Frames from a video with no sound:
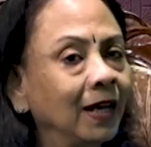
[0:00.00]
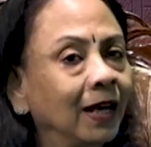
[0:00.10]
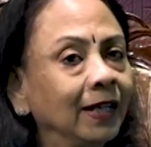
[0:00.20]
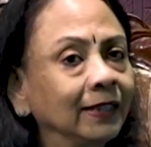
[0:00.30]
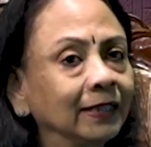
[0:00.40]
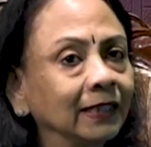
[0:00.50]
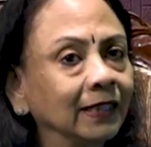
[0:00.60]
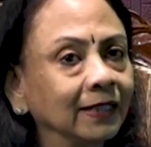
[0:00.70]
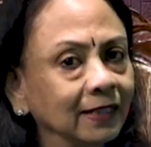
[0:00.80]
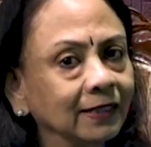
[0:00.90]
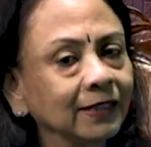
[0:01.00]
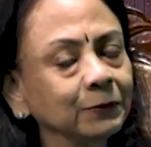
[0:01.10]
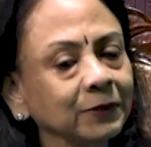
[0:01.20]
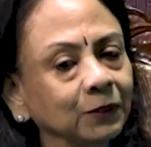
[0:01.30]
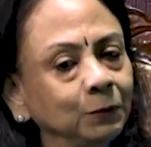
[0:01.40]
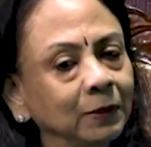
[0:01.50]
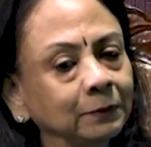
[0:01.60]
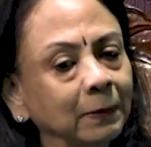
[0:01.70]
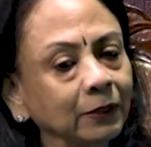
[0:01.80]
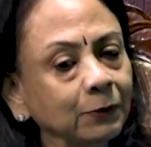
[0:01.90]
I agree with you, but
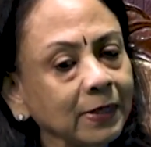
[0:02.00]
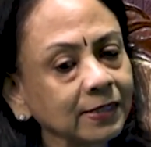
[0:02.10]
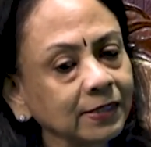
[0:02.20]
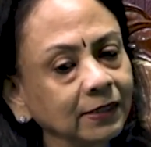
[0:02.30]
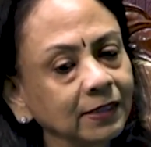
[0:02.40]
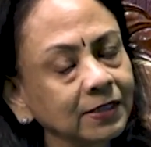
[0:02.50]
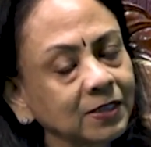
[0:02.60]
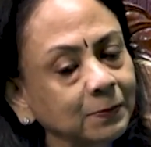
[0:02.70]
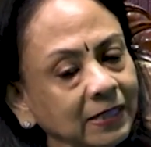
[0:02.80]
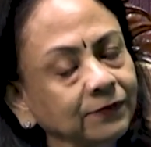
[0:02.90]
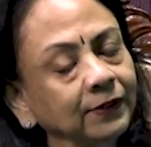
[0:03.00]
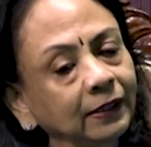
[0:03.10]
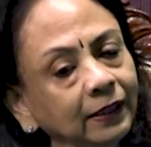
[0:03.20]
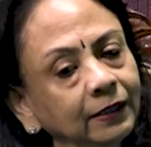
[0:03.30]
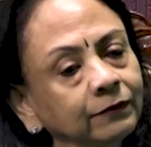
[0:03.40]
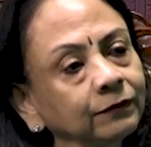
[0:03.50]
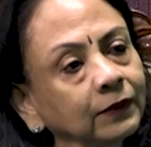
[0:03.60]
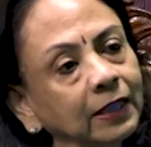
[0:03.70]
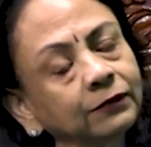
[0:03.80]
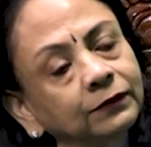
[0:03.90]
my question is specifically
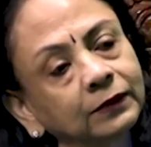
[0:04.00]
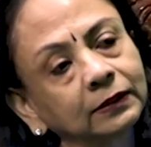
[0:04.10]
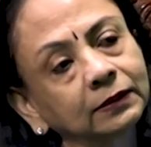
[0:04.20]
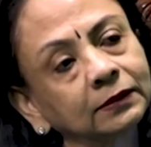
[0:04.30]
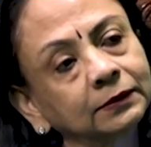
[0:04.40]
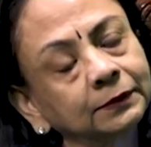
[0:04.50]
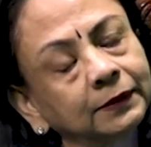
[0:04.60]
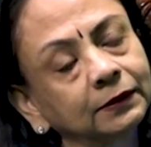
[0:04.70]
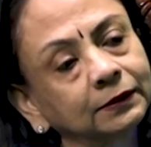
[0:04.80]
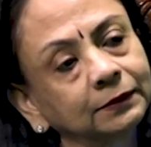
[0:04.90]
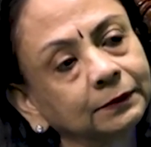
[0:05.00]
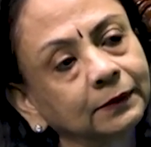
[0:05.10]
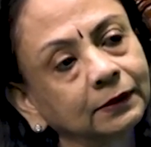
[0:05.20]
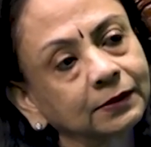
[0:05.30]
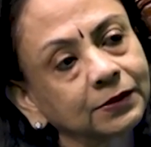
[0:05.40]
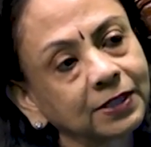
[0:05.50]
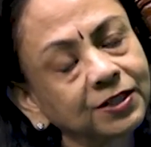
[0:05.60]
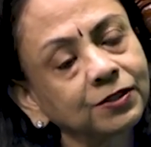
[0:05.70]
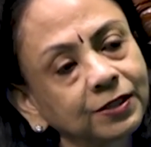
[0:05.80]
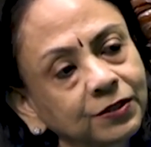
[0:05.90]
if a
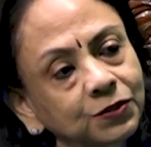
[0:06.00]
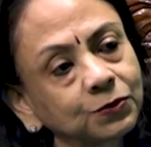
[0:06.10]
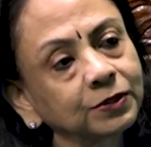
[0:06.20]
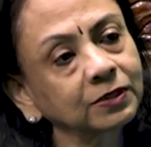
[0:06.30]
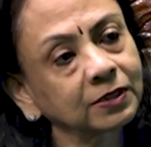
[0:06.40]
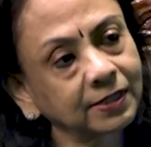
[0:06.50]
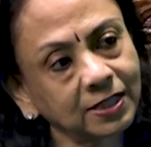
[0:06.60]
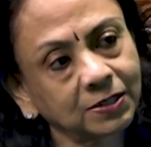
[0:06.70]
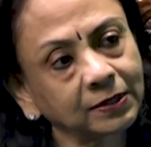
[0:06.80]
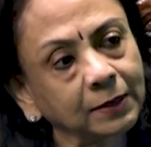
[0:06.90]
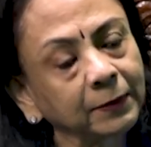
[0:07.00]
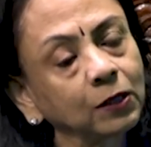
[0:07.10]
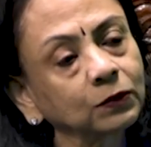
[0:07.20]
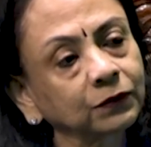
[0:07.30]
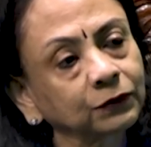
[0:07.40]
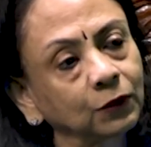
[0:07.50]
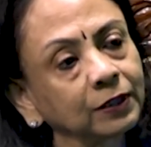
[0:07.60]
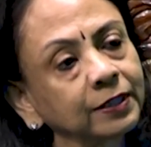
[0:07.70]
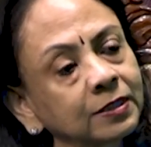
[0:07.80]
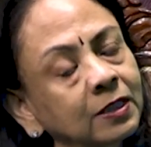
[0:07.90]
engineering student just coming out of
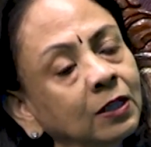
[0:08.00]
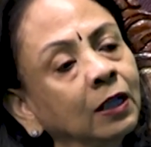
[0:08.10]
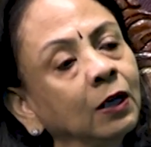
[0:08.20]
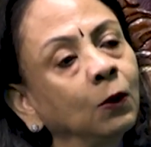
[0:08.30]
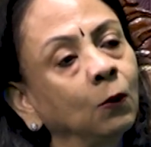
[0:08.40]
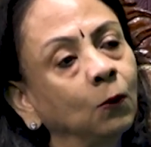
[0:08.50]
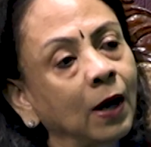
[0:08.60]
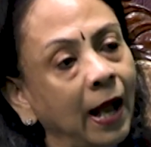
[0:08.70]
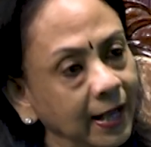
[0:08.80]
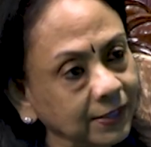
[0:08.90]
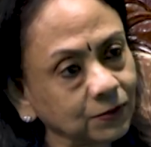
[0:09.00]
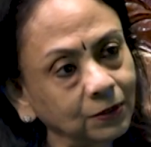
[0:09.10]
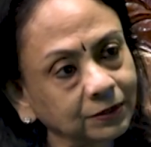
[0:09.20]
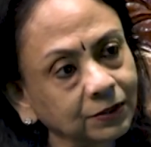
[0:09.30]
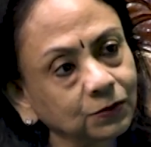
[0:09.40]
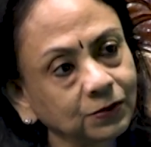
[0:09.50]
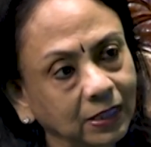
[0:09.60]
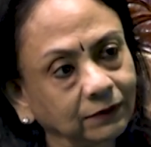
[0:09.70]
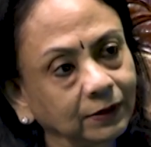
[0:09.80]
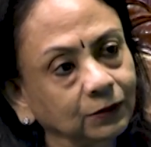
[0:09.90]
college has got into
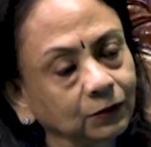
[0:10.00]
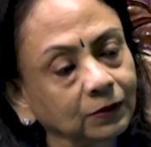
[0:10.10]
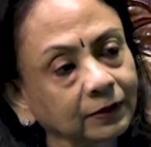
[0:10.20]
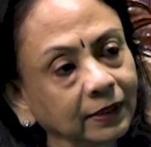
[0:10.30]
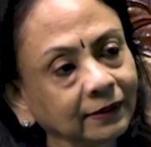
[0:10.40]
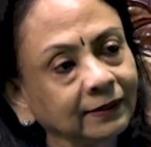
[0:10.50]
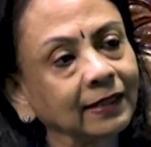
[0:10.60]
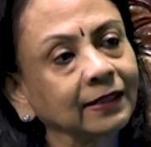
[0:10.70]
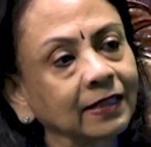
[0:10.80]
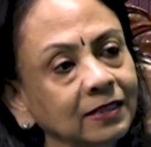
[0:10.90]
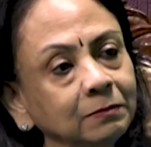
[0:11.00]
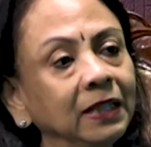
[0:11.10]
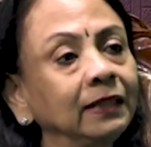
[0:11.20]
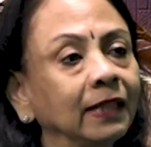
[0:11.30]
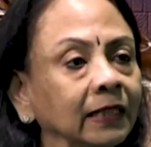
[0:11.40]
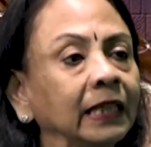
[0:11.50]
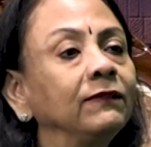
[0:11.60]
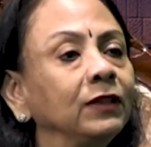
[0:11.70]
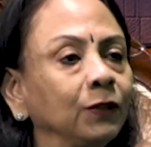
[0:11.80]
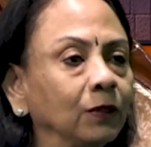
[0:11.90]
Java or .NET, that doesn't mean that he
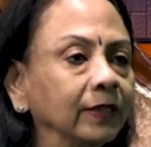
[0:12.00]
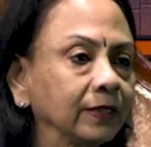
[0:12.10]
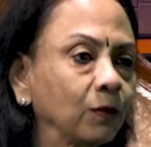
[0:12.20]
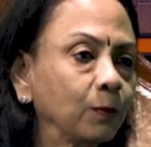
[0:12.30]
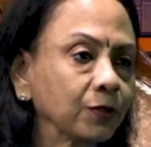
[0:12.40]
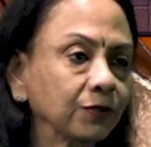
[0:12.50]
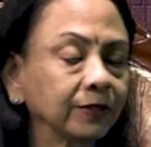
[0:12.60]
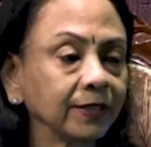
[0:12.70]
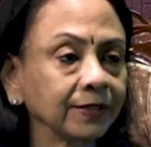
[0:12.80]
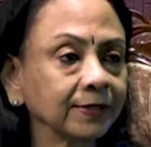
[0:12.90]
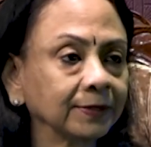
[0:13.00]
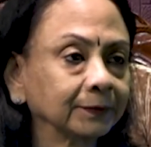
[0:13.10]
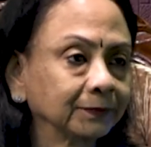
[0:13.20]
will not get opportunities.